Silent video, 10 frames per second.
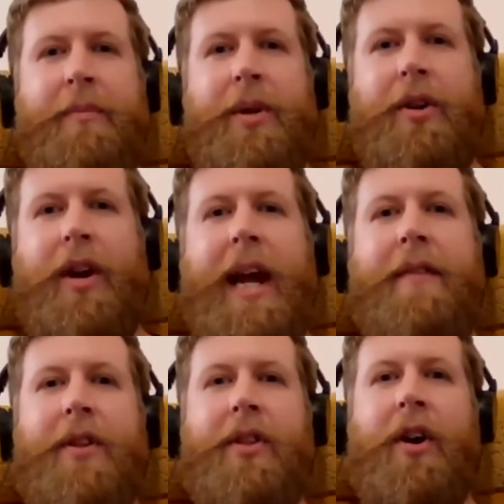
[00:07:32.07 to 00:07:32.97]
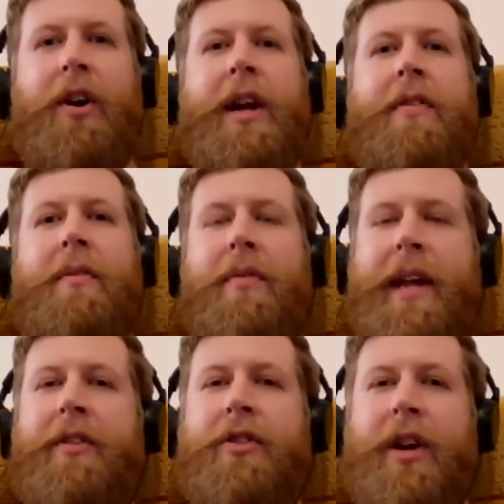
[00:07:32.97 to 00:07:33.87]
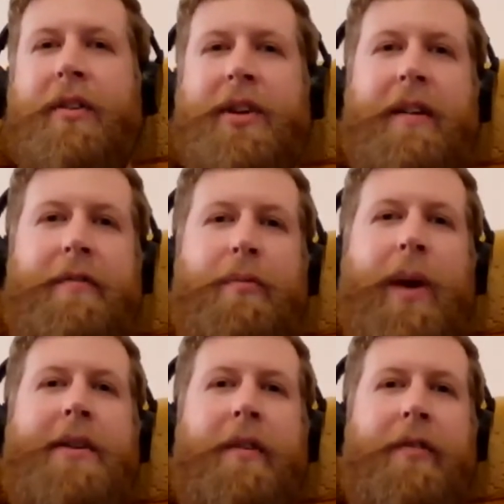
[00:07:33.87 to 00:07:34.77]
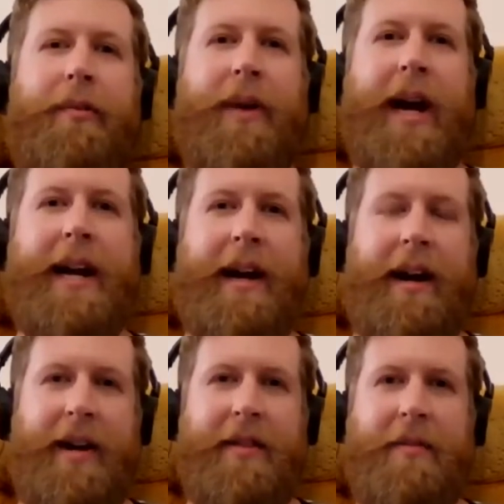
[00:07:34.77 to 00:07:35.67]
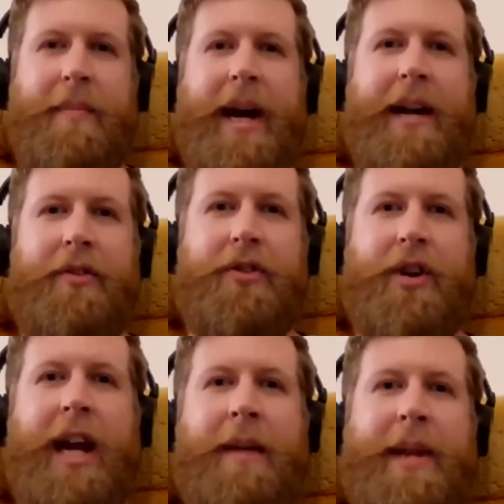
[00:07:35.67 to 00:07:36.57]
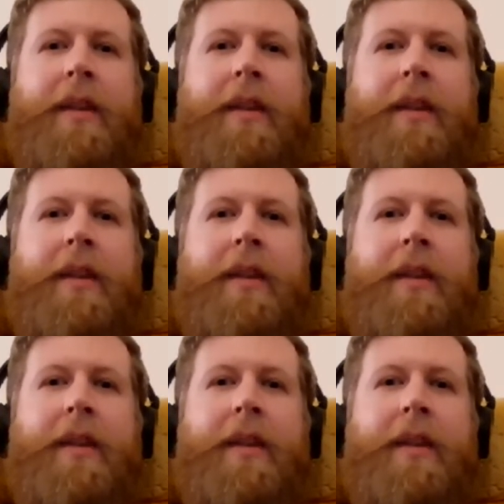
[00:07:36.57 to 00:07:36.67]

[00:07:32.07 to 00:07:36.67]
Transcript: you know, even though in the, these drugs kind of went off the radar in the mainstream,